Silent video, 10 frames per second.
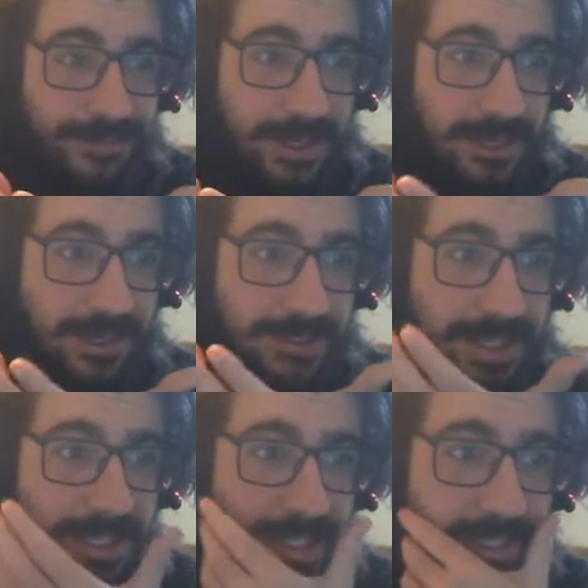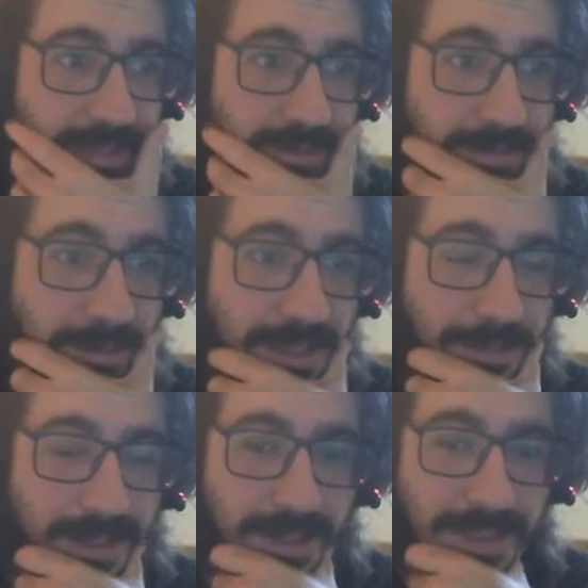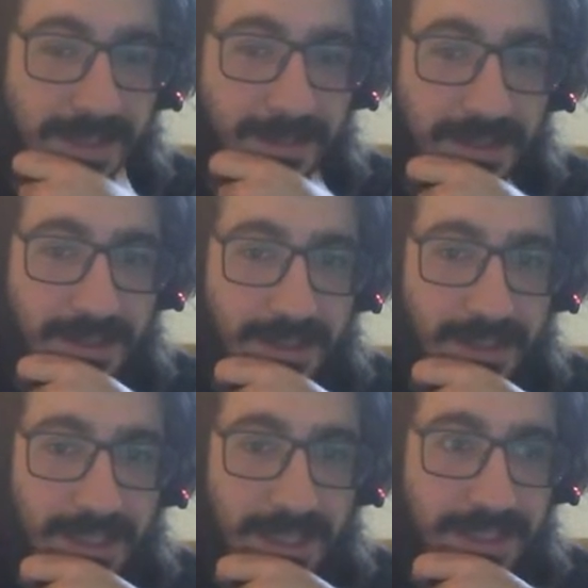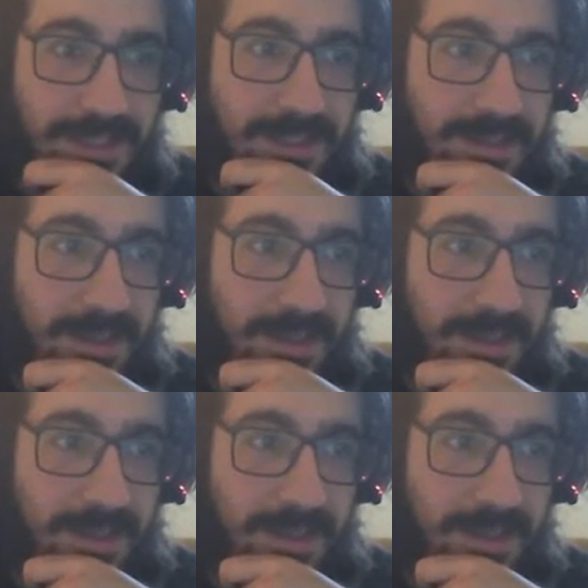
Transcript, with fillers: I know I've said this many, many times in the last